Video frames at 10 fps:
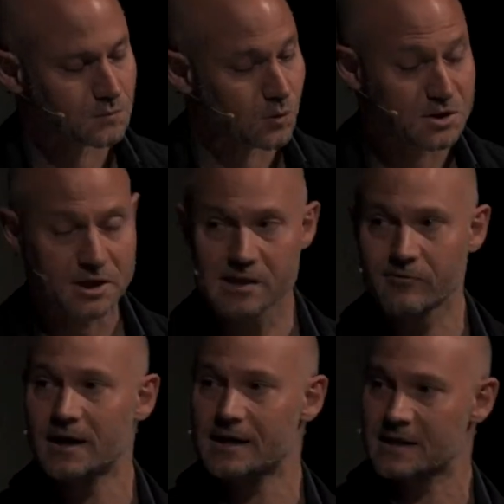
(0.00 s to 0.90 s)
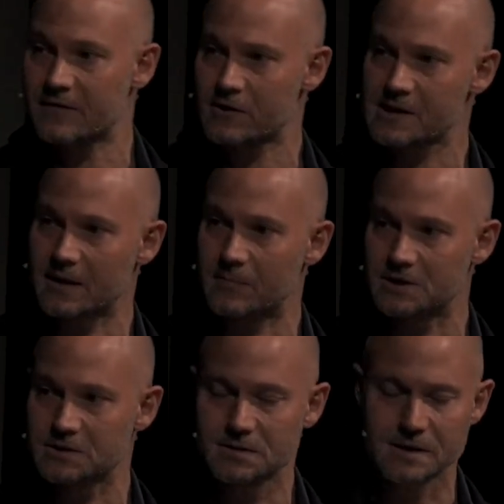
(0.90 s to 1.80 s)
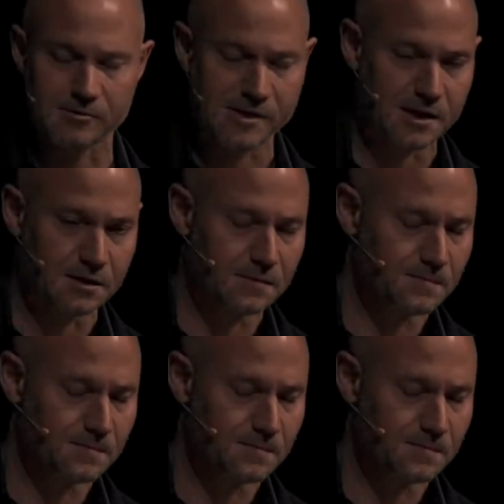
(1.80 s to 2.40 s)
which Israel has never established, as you've said.